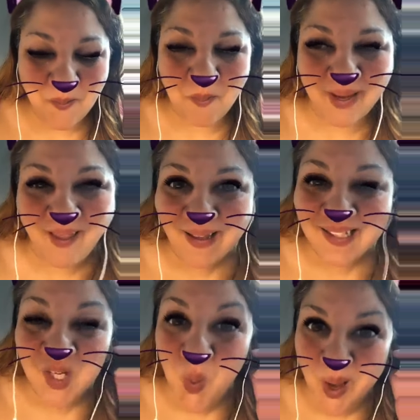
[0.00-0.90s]
my
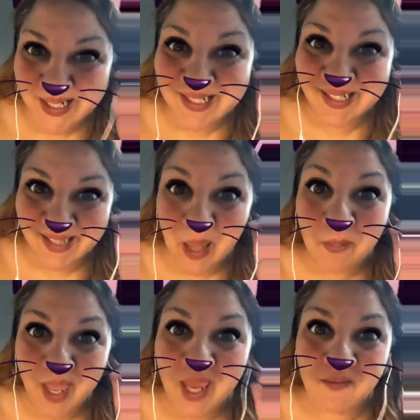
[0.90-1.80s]
guides are questioning
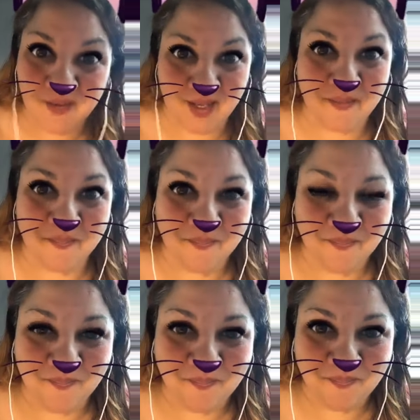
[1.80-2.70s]
that behavior,
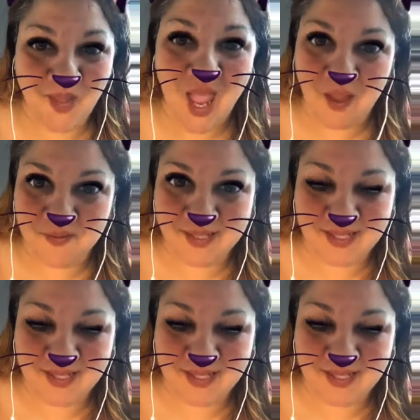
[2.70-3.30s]
I have to